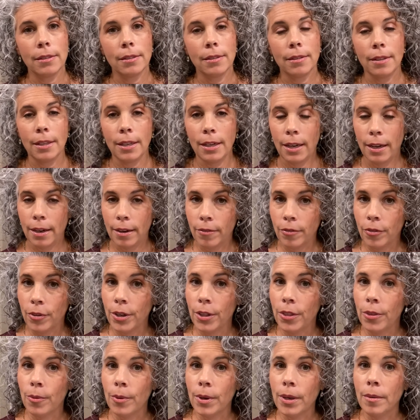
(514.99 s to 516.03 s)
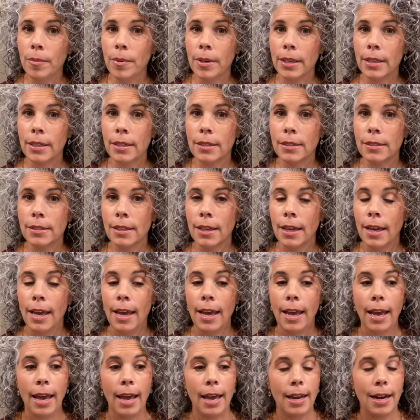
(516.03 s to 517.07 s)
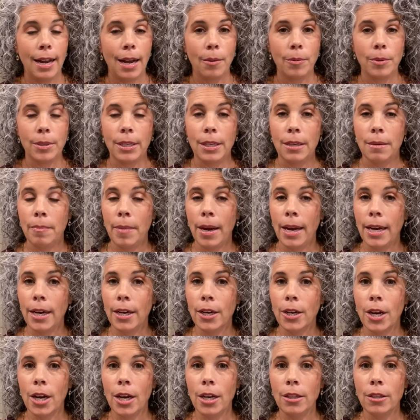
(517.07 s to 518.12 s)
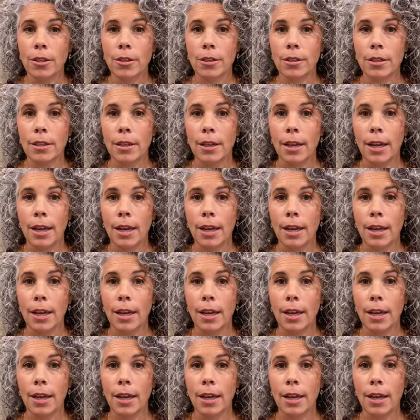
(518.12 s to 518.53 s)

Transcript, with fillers: then every three weeks and I would get my hair colored